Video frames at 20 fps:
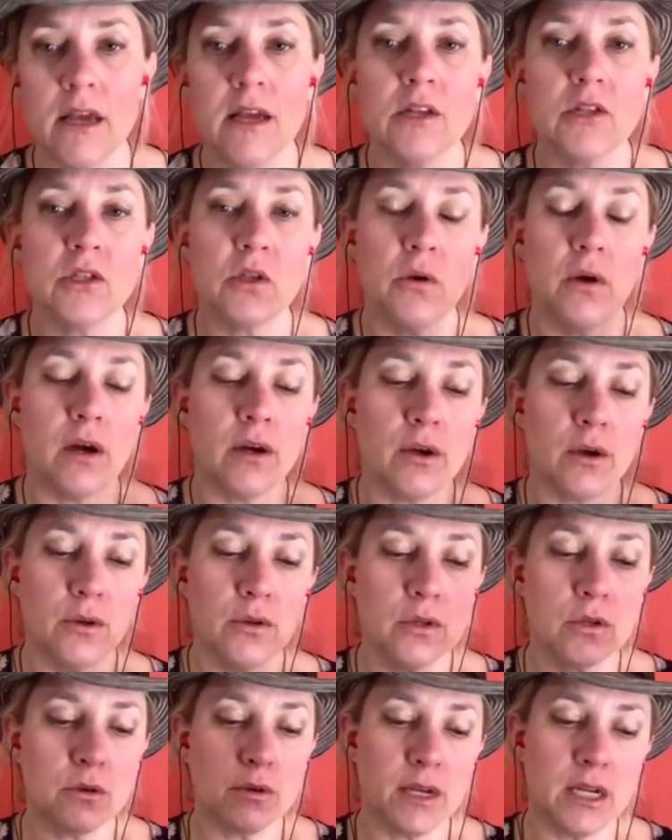So I'll go
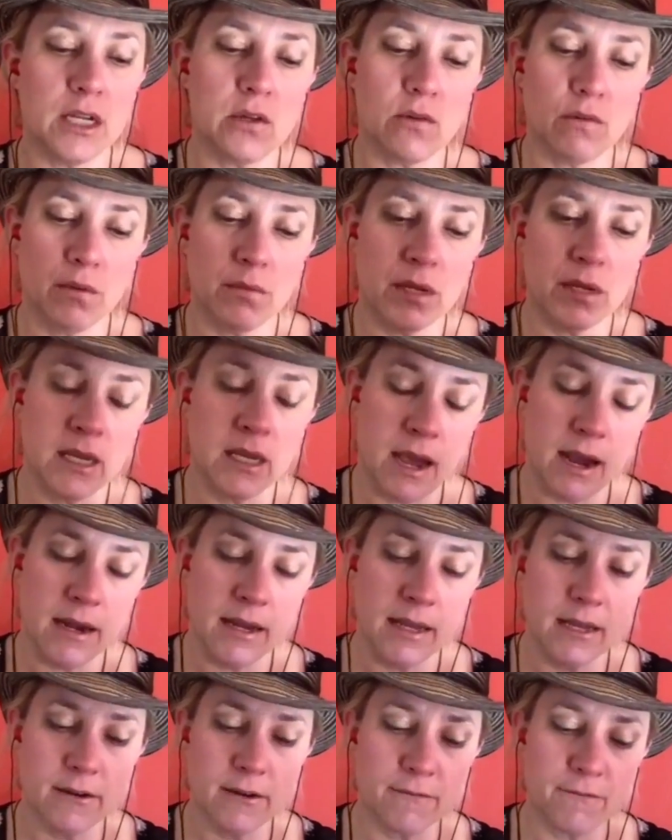through each of them to kind of
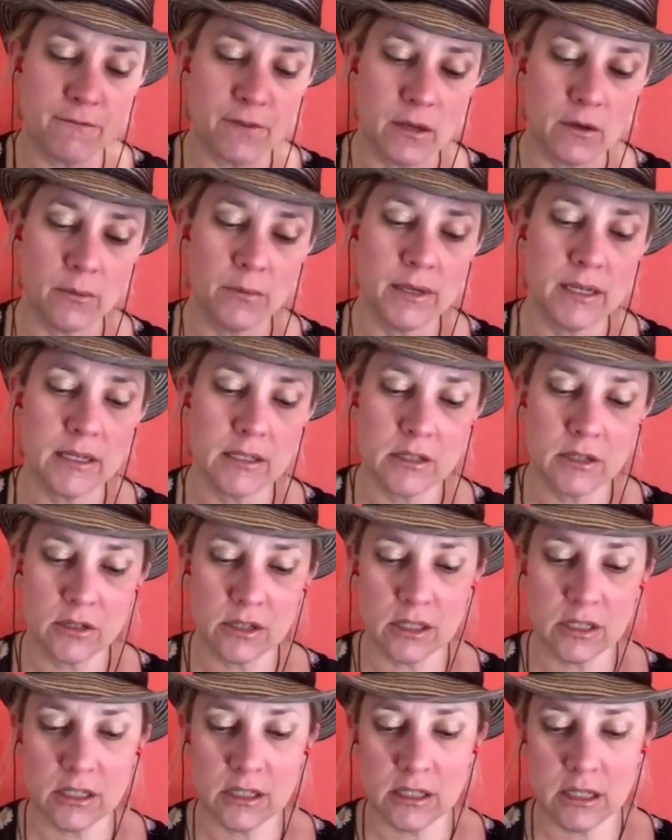get a feel, because
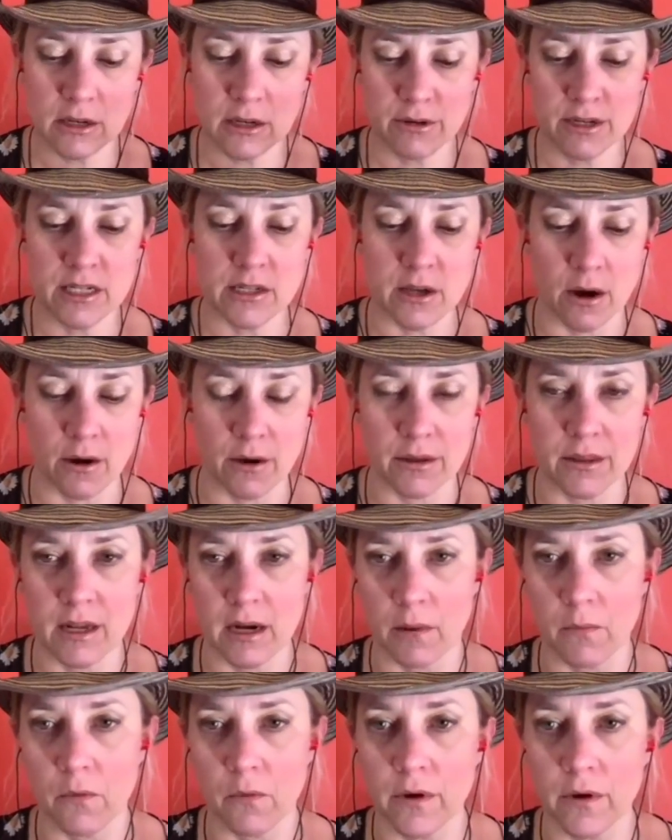there's a series arc that
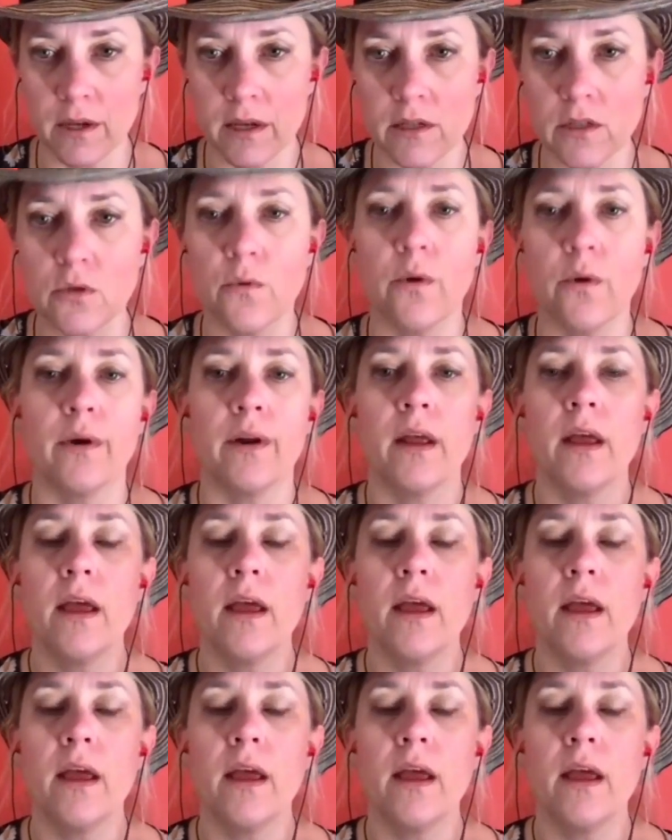I'm working toward.